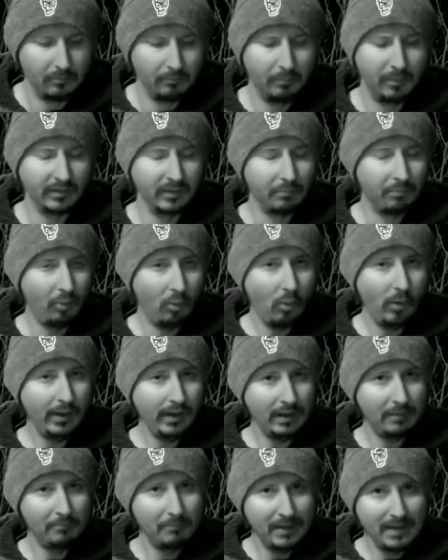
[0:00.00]
But the point
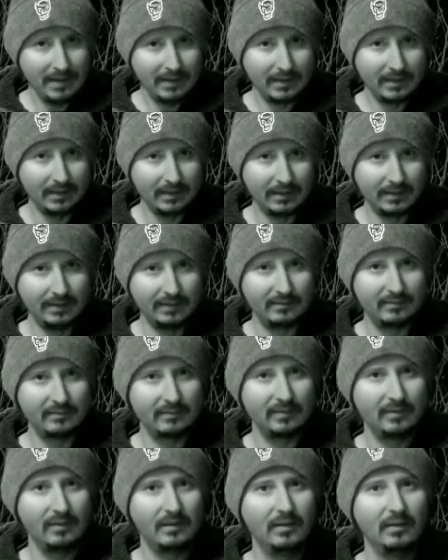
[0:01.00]
I'm making is,
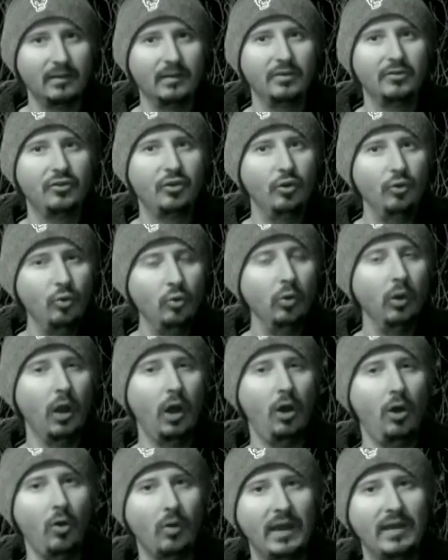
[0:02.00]
too
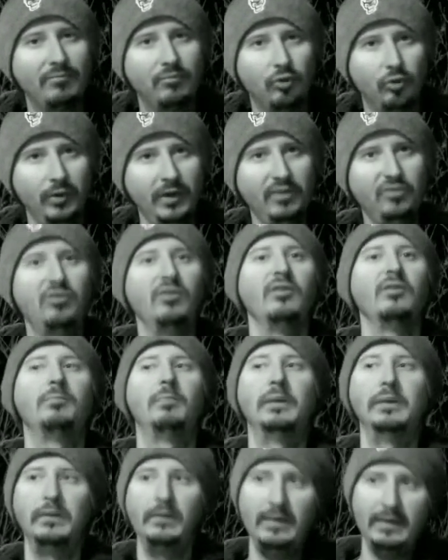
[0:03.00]
long have Christians
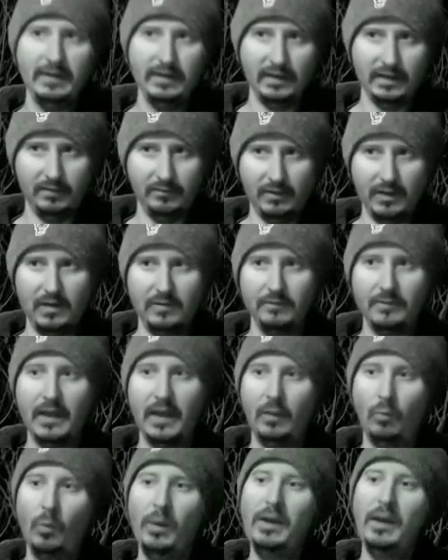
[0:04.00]
believed
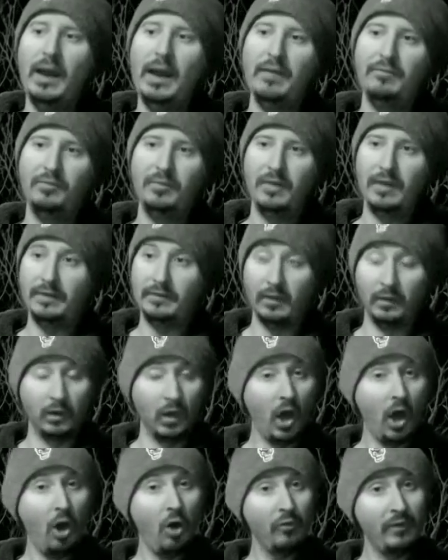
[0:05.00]
that that the
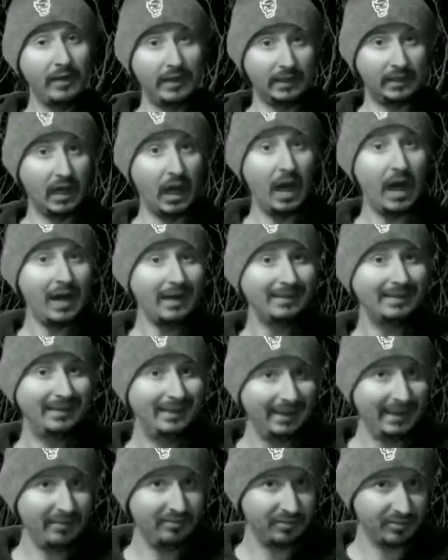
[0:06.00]
law that God
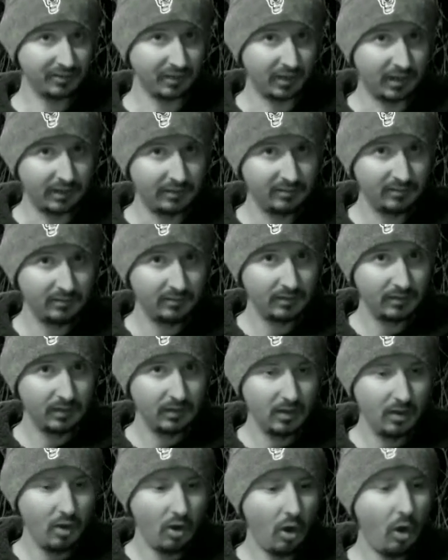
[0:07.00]
gives us
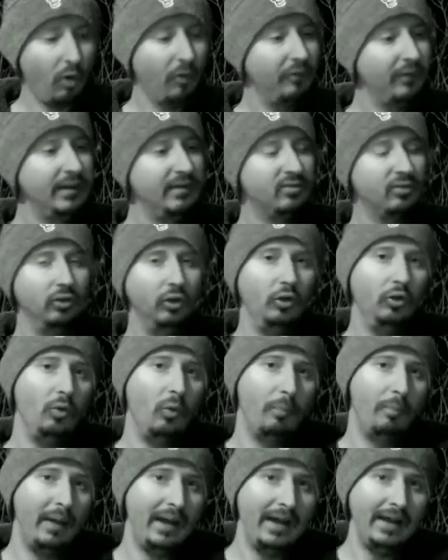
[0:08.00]
are these
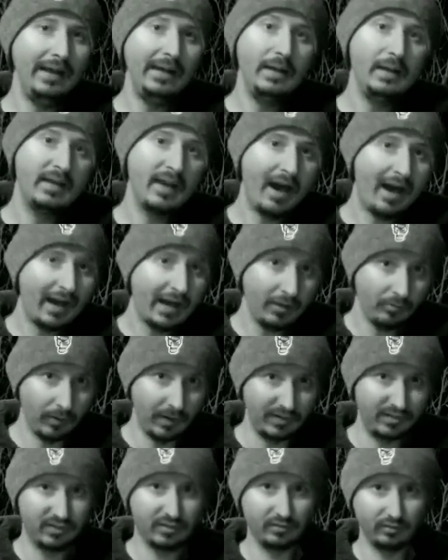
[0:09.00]
little petty
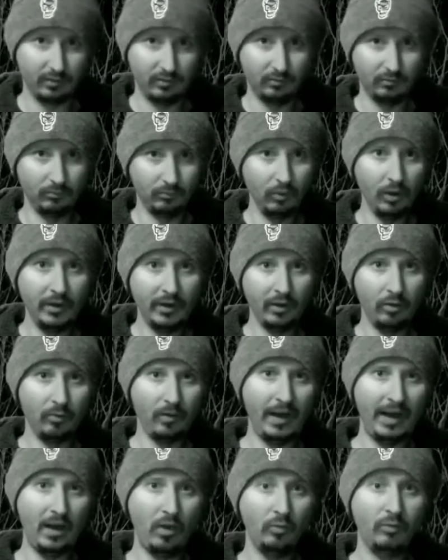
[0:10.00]
tyrants running
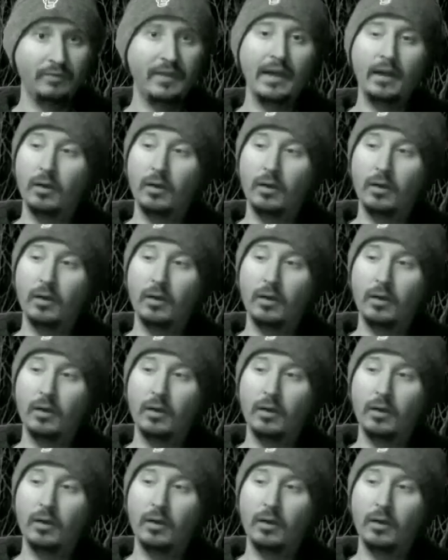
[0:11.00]
around